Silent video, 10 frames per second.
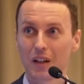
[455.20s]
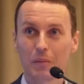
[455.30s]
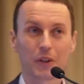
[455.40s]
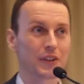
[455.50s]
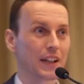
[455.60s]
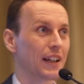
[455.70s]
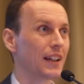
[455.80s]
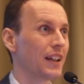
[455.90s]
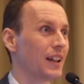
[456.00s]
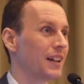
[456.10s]
because
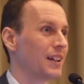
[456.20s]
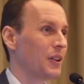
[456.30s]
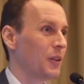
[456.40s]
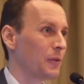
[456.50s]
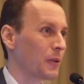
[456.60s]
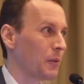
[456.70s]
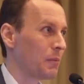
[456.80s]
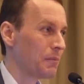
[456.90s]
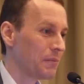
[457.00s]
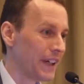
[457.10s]
suddenly
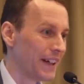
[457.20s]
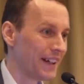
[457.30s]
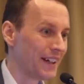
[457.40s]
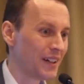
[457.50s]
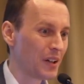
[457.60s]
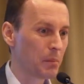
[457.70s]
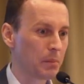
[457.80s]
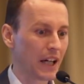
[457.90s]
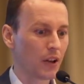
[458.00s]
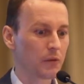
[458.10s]
from a
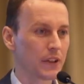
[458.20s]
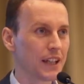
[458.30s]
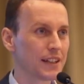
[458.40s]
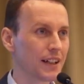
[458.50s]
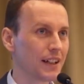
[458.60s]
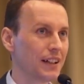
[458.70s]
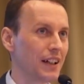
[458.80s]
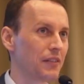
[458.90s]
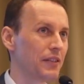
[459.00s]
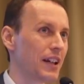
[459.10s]
pile of data
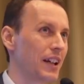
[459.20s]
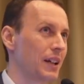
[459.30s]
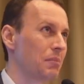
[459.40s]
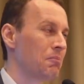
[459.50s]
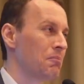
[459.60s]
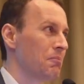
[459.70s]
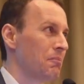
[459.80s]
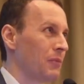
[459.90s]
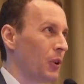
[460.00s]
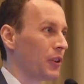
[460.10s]
and very
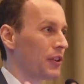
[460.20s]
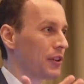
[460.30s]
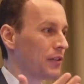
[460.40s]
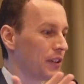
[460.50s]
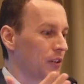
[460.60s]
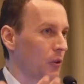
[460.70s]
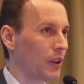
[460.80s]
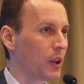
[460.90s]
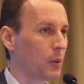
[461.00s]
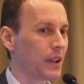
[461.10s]
on the surface
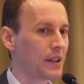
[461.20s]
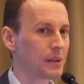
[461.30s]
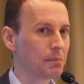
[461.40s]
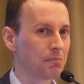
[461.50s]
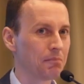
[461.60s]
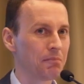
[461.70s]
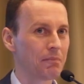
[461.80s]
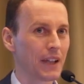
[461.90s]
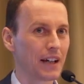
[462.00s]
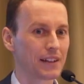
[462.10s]
non-liquid
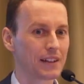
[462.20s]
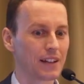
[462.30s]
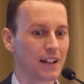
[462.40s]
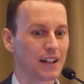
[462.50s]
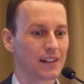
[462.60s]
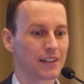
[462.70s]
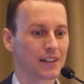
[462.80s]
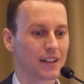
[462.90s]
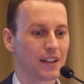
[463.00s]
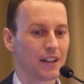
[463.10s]
asset
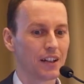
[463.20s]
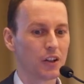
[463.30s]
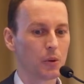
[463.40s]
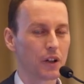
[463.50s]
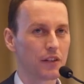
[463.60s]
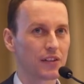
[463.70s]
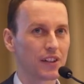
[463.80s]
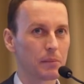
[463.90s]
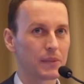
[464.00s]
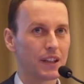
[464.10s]
class, you have
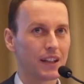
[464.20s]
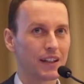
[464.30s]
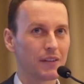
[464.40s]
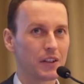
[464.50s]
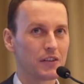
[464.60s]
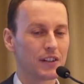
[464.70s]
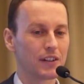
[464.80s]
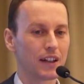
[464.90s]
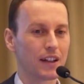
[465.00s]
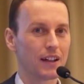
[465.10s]
something which is
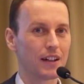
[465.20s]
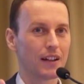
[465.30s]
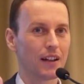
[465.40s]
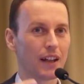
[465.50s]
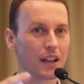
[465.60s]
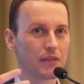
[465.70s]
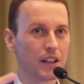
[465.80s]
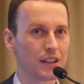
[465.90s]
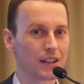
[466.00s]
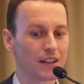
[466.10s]
a
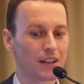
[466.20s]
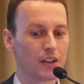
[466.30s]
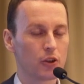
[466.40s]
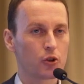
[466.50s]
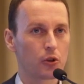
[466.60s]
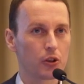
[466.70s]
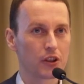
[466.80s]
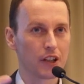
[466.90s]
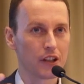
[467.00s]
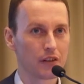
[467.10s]
liquid,
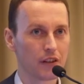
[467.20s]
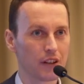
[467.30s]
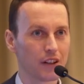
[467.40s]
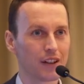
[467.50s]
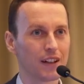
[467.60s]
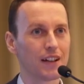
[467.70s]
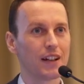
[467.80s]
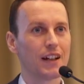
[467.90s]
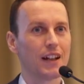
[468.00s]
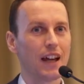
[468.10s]
short tenure,
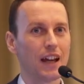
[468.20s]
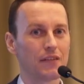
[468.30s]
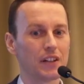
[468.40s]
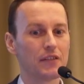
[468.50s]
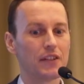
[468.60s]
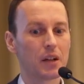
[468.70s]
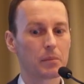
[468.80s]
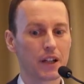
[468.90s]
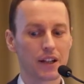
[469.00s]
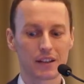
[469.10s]
and with a very
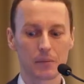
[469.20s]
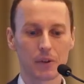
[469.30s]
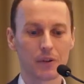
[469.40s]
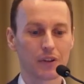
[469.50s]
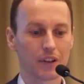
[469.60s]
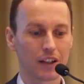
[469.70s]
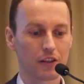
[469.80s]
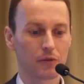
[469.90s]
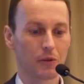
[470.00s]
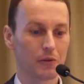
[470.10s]
predictable
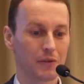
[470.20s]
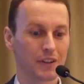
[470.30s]
cash flow.